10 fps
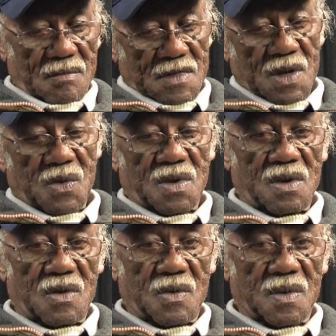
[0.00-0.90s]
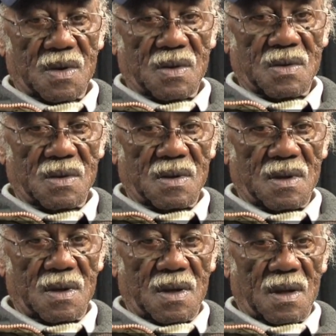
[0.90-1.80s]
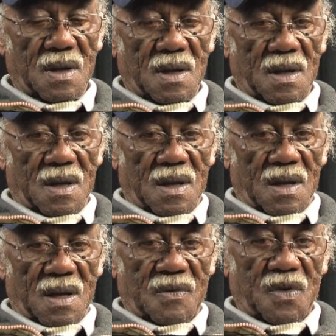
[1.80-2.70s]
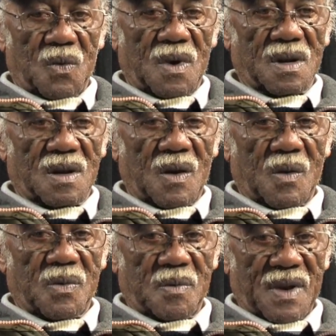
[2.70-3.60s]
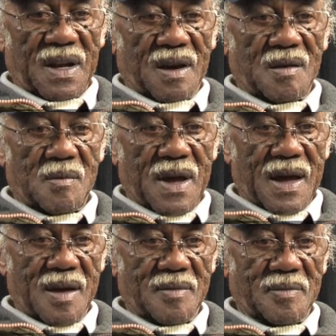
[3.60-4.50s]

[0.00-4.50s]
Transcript: close to the unit because if you wanted off, you might not come back.